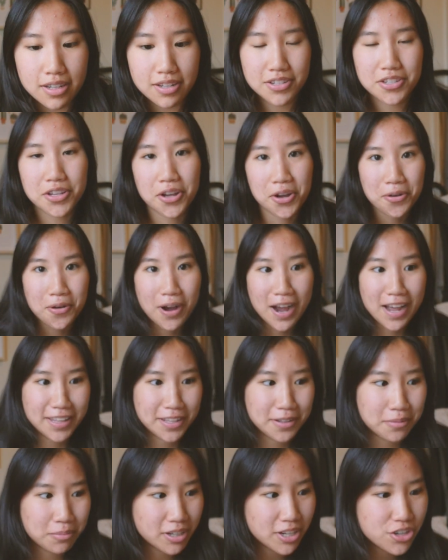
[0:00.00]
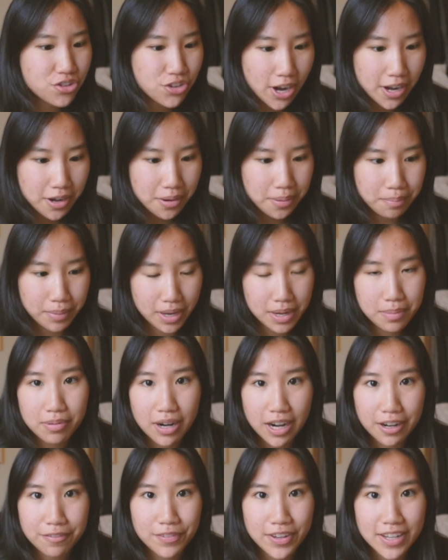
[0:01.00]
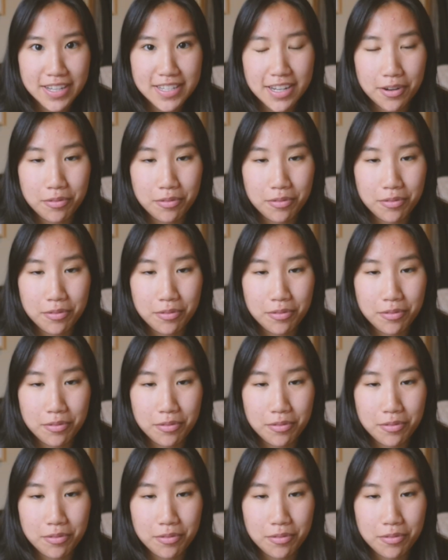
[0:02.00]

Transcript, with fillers: so I think I'm gonna try to make breakfast.